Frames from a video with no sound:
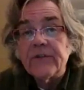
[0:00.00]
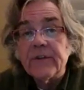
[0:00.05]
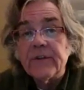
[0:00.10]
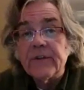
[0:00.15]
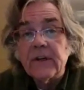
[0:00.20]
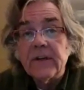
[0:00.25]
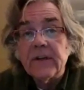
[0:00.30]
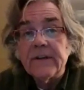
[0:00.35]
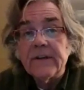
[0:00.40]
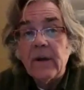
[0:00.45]
in the
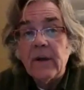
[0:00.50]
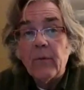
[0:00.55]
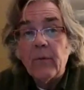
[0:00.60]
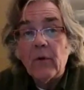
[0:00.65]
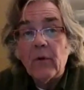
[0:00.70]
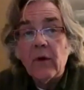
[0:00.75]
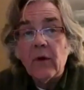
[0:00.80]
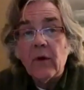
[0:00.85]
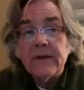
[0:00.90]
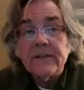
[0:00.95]

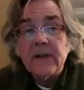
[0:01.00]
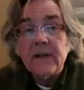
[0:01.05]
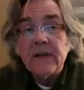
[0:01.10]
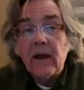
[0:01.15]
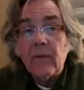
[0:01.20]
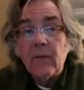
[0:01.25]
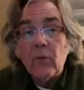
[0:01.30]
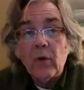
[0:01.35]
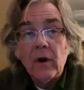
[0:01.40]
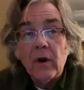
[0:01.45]
contemporary
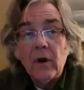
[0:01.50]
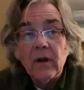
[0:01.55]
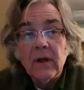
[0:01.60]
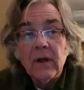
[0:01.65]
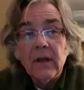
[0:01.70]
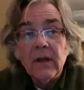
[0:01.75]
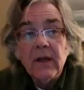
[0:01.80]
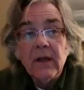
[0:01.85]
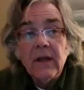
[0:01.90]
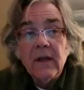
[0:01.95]
time where
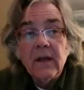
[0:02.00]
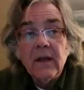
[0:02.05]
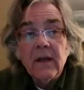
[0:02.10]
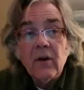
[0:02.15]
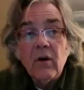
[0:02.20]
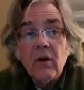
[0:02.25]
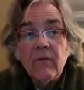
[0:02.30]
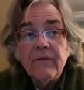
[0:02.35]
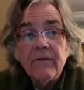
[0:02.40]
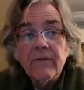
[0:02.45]

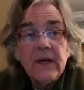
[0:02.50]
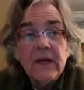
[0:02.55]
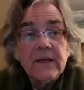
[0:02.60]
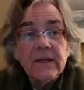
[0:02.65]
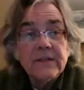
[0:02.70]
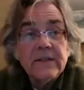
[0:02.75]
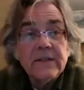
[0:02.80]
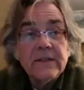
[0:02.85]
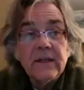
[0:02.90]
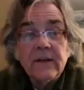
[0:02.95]

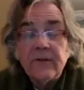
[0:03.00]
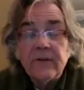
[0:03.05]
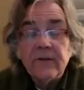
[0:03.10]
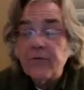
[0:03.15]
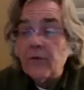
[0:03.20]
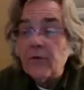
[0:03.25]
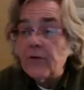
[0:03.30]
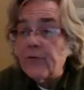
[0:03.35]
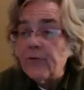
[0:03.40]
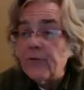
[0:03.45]
COVID-19 has
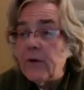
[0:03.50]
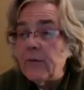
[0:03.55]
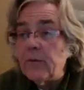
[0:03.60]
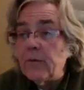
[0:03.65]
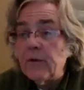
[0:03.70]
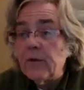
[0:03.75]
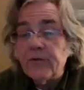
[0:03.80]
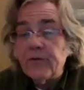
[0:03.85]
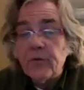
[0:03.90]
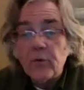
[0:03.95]
forced people
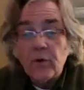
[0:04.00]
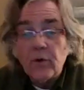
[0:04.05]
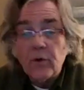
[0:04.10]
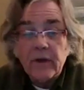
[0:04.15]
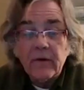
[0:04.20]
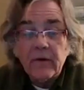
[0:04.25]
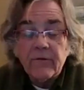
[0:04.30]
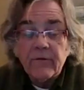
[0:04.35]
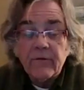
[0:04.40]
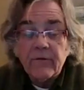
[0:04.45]
into
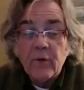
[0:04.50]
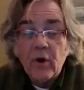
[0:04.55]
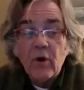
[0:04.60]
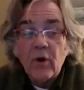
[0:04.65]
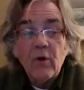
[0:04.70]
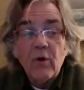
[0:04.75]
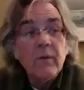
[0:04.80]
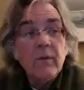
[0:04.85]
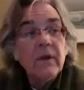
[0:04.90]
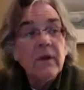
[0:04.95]
working from
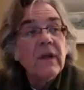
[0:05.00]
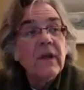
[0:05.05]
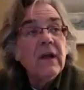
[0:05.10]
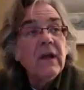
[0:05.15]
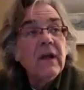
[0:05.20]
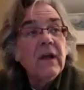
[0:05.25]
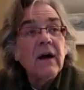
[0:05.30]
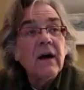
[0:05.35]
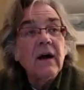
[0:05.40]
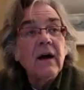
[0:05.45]
home.
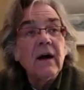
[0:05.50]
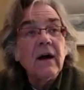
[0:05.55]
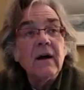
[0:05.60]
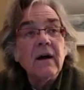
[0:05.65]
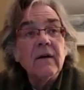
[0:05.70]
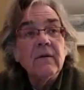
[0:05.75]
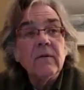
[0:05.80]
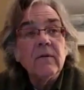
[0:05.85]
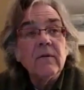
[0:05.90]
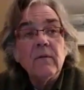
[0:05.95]

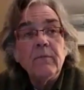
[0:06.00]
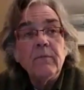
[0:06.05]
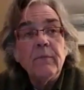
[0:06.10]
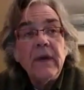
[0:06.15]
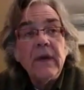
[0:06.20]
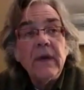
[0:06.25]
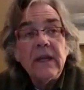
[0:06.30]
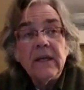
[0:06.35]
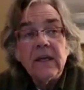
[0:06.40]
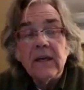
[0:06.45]

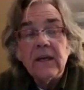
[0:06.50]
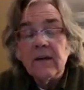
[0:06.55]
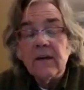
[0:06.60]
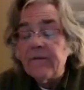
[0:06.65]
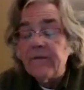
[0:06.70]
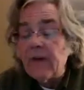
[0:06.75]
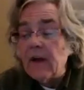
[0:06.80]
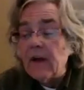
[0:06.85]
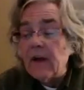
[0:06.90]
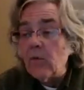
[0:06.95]
Many
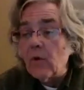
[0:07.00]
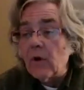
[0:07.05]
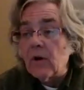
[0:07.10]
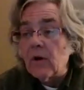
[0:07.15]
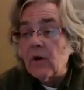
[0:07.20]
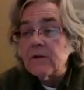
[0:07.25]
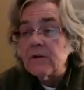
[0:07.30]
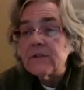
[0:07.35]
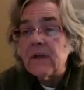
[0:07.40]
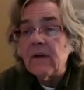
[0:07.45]
gigified
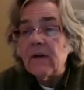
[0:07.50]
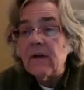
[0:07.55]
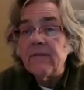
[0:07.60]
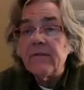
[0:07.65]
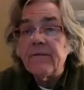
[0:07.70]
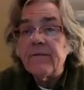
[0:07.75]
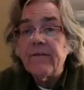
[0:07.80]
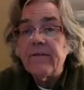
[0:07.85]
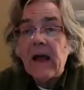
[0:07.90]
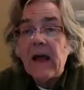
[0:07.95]
workers have in
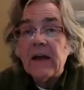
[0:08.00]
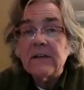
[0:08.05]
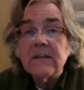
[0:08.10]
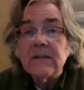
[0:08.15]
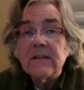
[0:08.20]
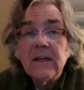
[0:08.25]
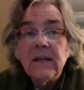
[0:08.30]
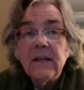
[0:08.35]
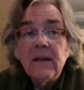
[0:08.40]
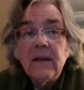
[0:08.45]
fact
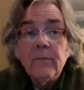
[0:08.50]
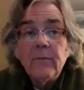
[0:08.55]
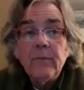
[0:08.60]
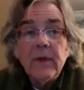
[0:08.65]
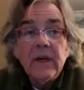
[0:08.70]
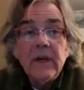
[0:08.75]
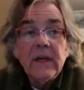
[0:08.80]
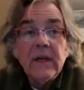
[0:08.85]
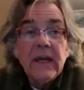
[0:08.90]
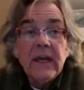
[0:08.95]

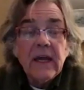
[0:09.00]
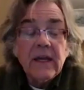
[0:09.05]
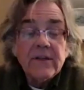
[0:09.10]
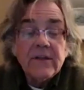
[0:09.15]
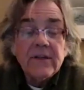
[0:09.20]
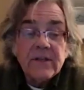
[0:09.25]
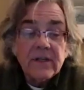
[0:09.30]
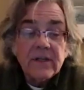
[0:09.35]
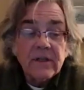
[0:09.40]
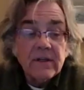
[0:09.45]
been
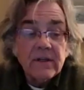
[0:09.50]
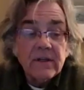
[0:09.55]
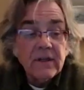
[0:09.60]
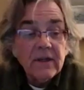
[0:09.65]
engaged in